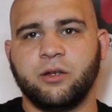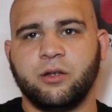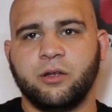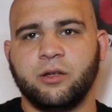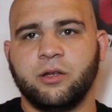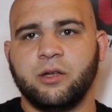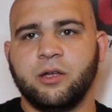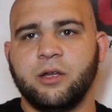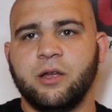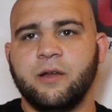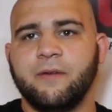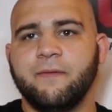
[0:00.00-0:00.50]

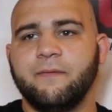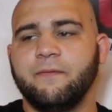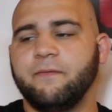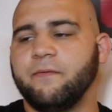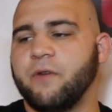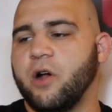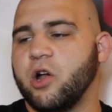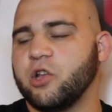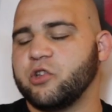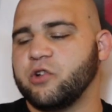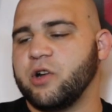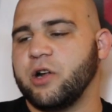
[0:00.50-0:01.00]
it
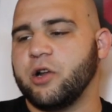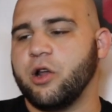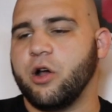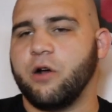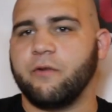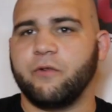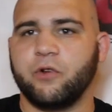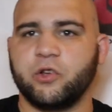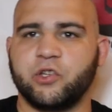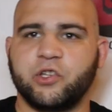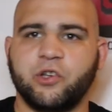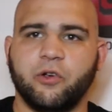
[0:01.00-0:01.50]
falls right
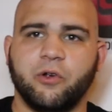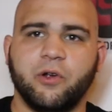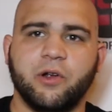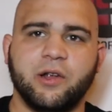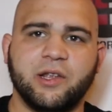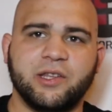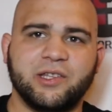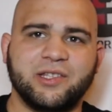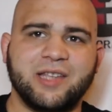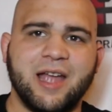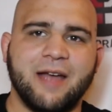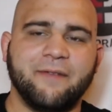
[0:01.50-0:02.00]
over. So
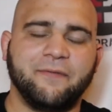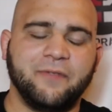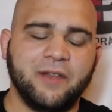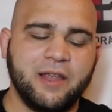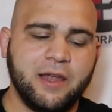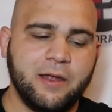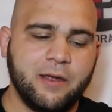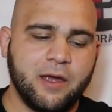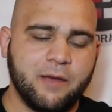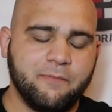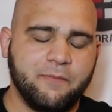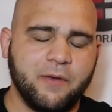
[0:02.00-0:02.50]
it's
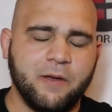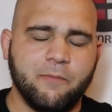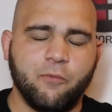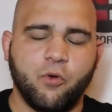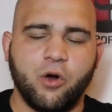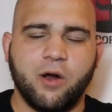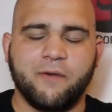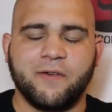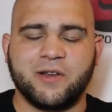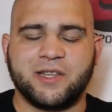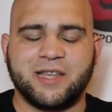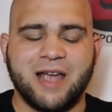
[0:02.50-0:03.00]
definitely a bit
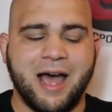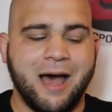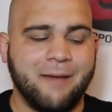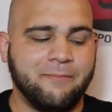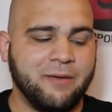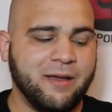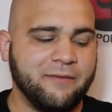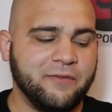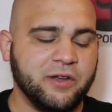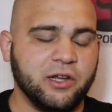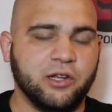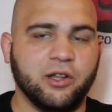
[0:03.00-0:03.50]
more of a
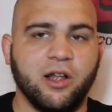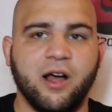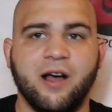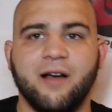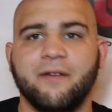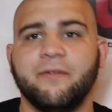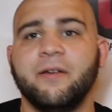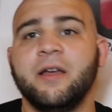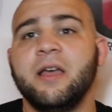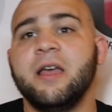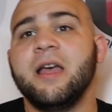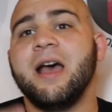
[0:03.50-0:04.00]
top-heavy
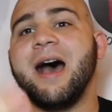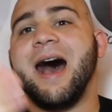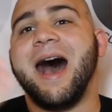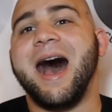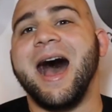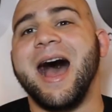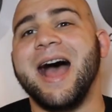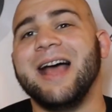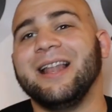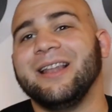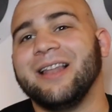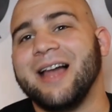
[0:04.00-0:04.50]
glove.
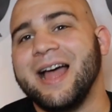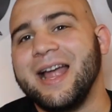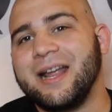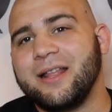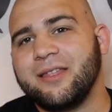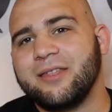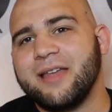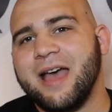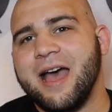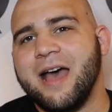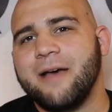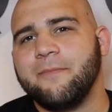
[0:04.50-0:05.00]
I
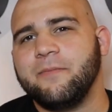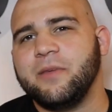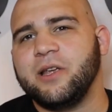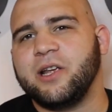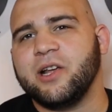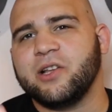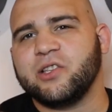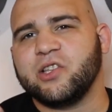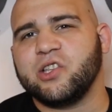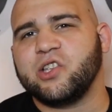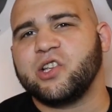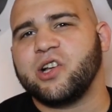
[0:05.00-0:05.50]
like that
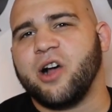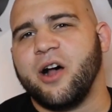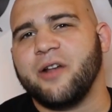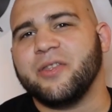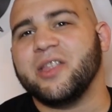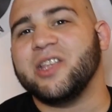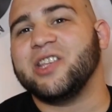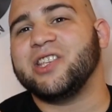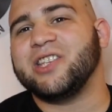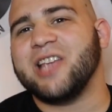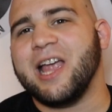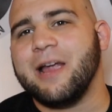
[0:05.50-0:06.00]
because it's
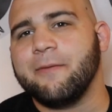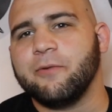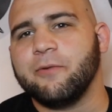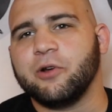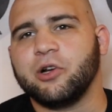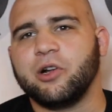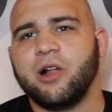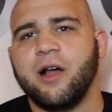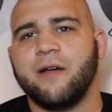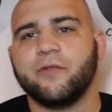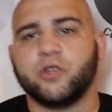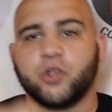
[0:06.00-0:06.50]
called the saber
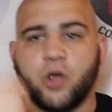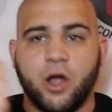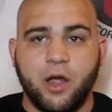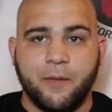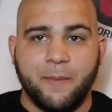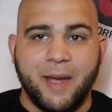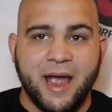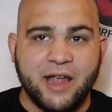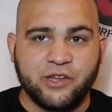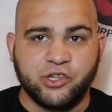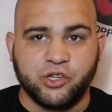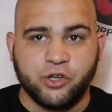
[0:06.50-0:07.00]
glove. So I
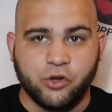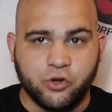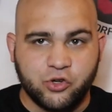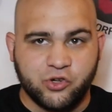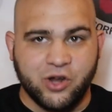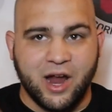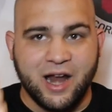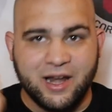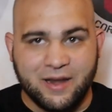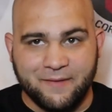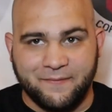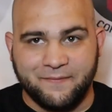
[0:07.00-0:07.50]
imagine you're
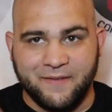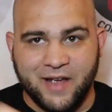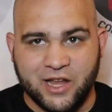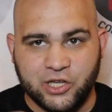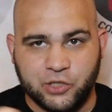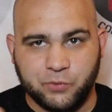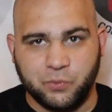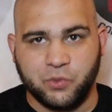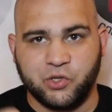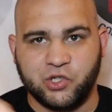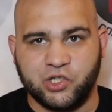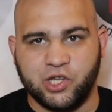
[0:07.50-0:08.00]
trying to
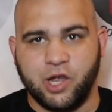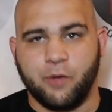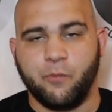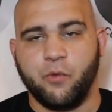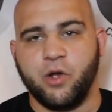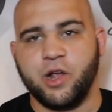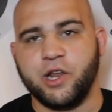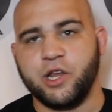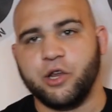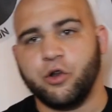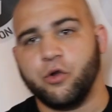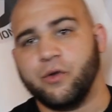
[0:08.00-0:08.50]
fence with
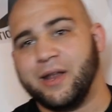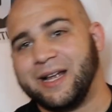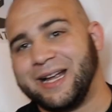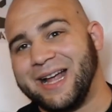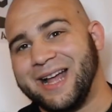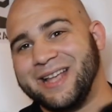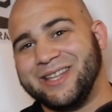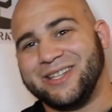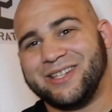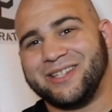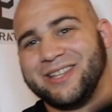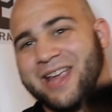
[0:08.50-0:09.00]
someone, you know, like
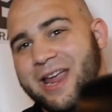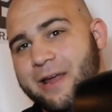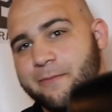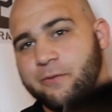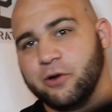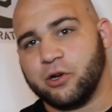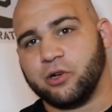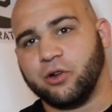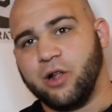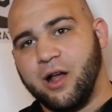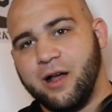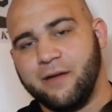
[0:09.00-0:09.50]
a
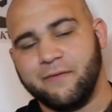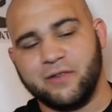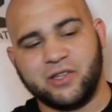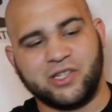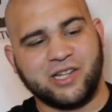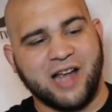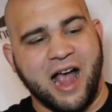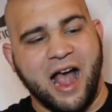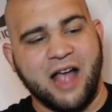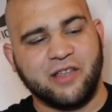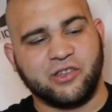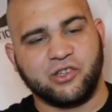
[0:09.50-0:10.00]
saber glove. It's
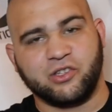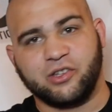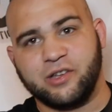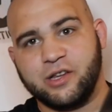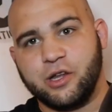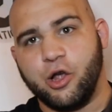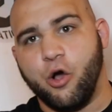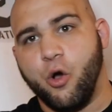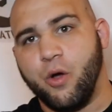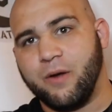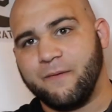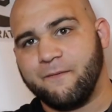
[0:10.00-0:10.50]
constantly
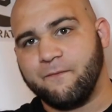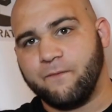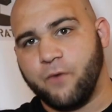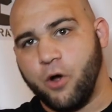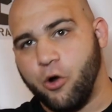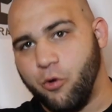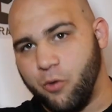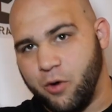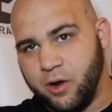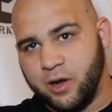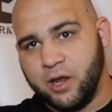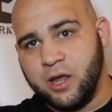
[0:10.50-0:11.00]
going
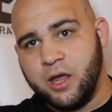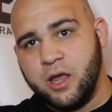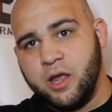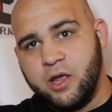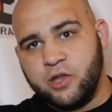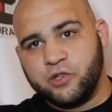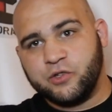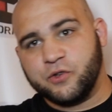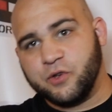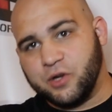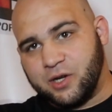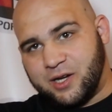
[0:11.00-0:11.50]
forward.
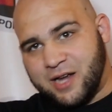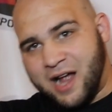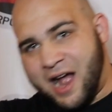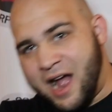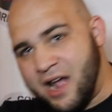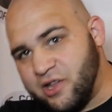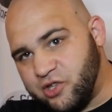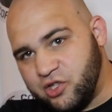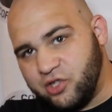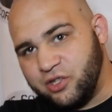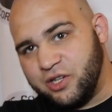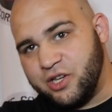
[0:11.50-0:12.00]
So you're
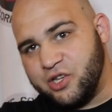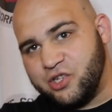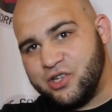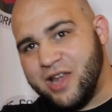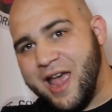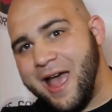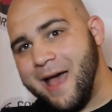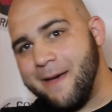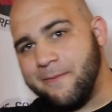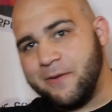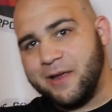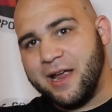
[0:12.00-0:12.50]
constantly
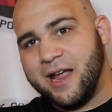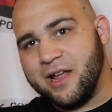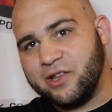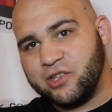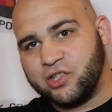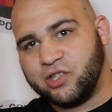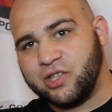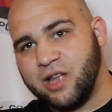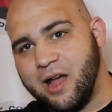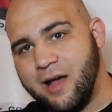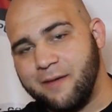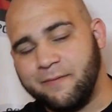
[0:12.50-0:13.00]
jabbing at
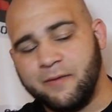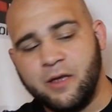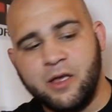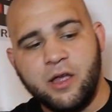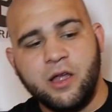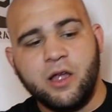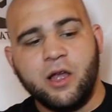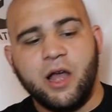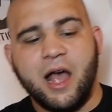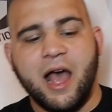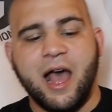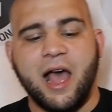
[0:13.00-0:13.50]

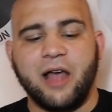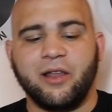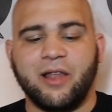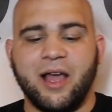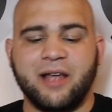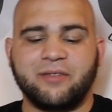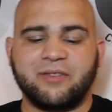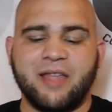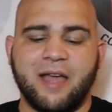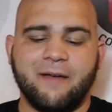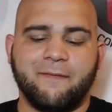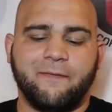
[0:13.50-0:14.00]
stuff. I
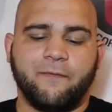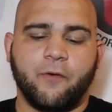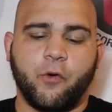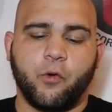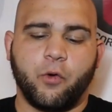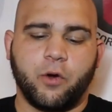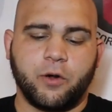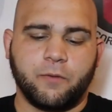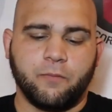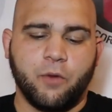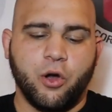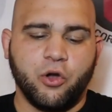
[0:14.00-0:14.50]
like that
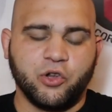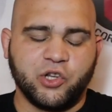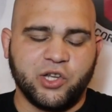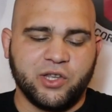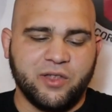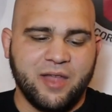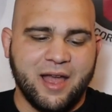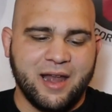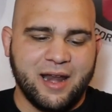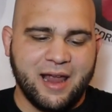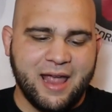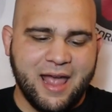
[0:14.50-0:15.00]
forward
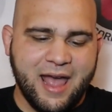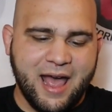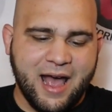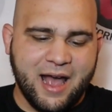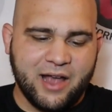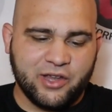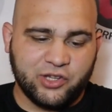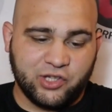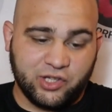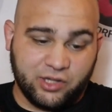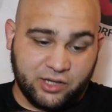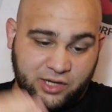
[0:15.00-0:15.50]
motion that it
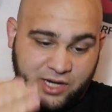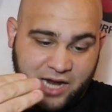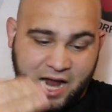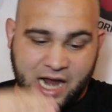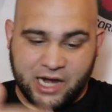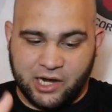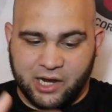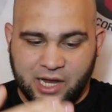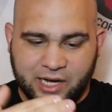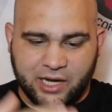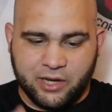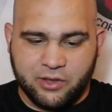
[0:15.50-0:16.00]
has,
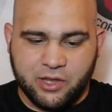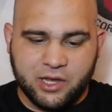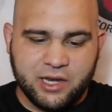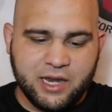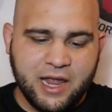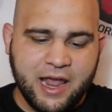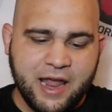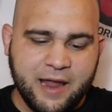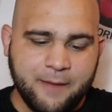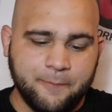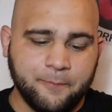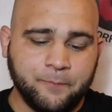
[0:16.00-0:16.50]
kind of like in the
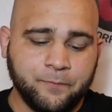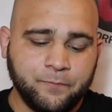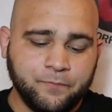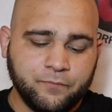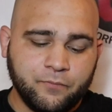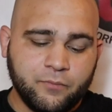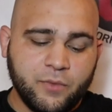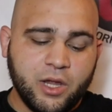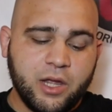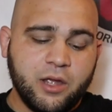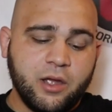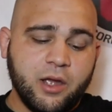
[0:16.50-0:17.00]
name.
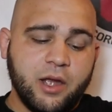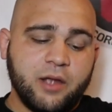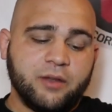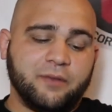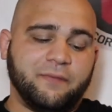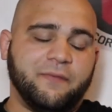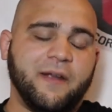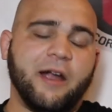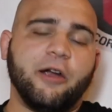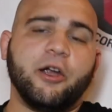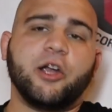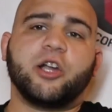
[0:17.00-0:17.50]

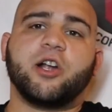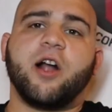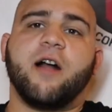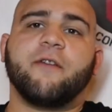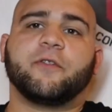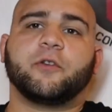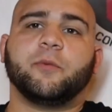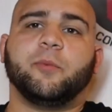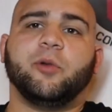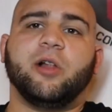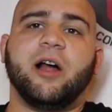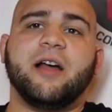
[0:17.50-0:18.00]
Very
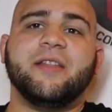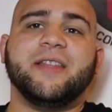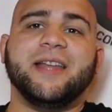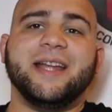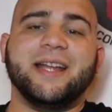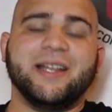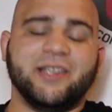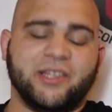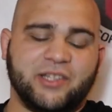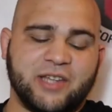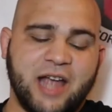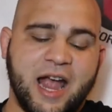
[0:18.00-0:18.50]
comfortable on
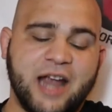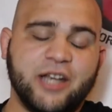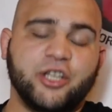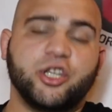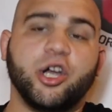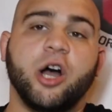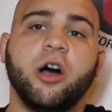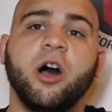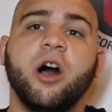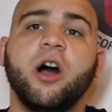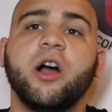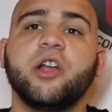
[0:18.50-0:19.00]
the inside.
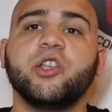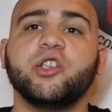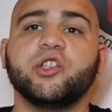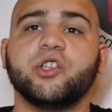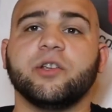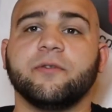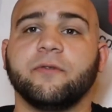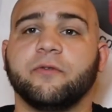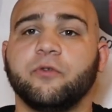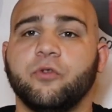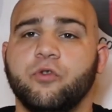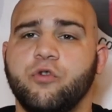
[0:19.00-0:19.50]
Tons
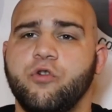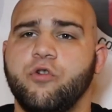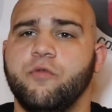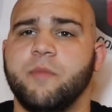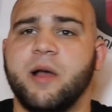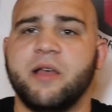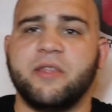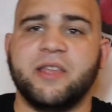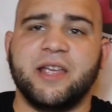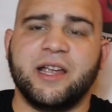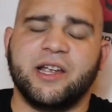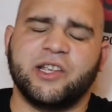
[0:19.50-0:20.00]
of room
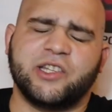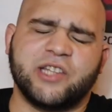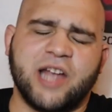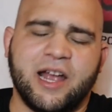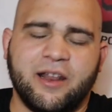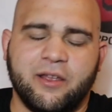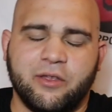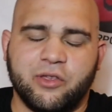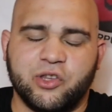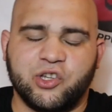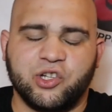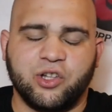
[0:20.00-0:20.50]
on the
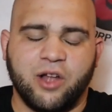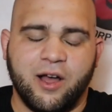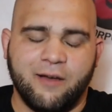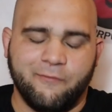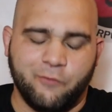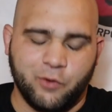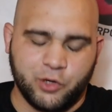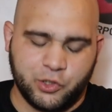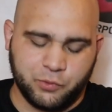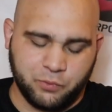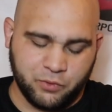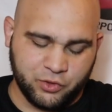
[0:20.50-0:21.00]
inside of this
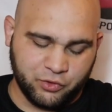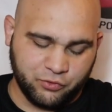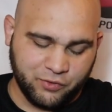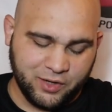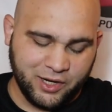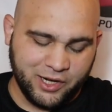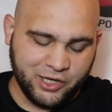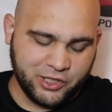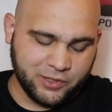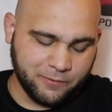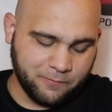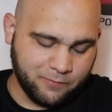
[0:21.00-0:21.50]
glove, which was
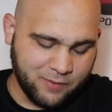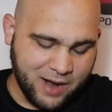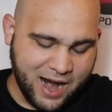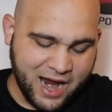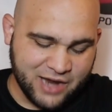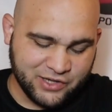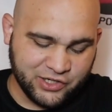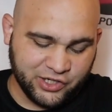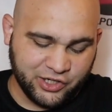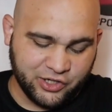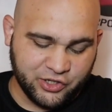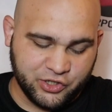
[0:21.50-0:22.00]
really
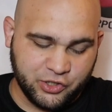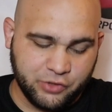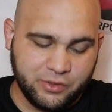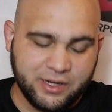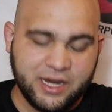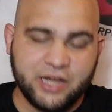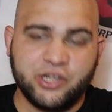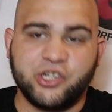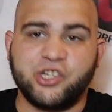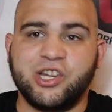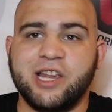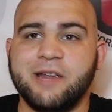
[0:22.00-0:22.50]
surprising because you
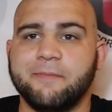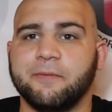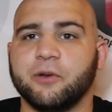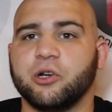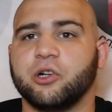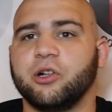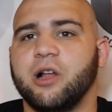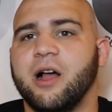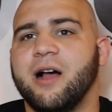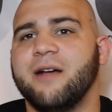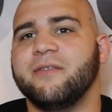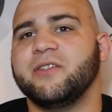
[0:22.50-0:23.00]
get cheaper
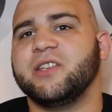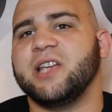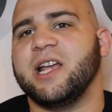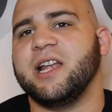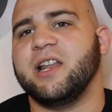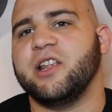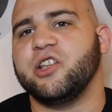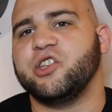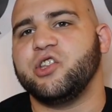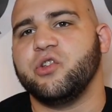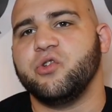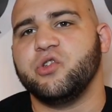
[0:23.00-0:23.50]
gloves
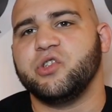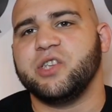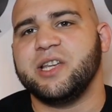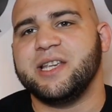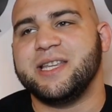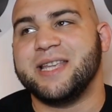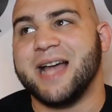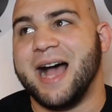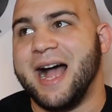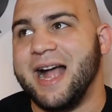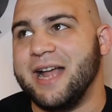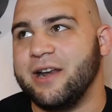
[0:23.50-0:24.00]
and it's usually
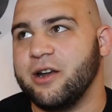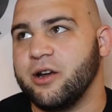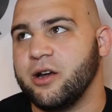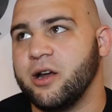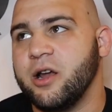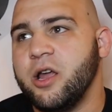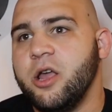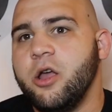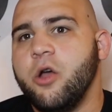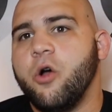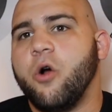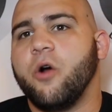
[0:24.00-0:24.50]

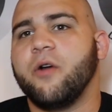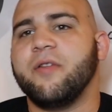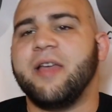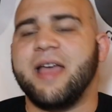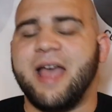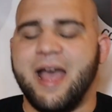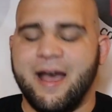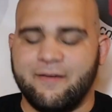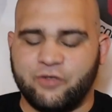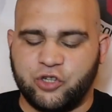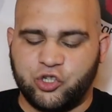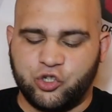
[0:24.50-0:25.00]
tighter, or
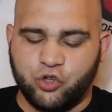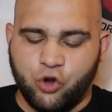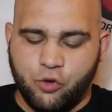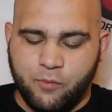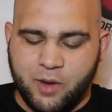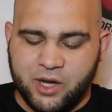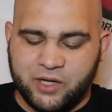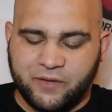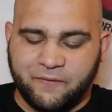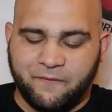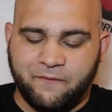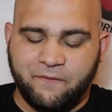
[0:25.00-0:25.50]
they have so
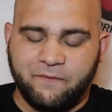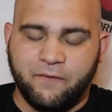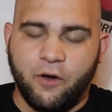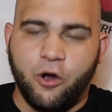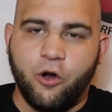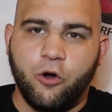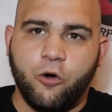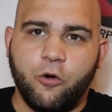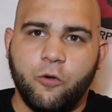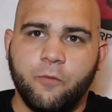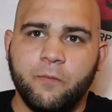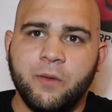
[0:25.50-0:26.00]
much
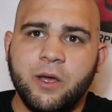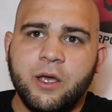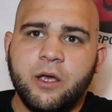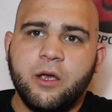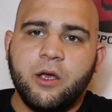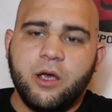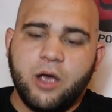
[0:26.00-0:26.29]
foam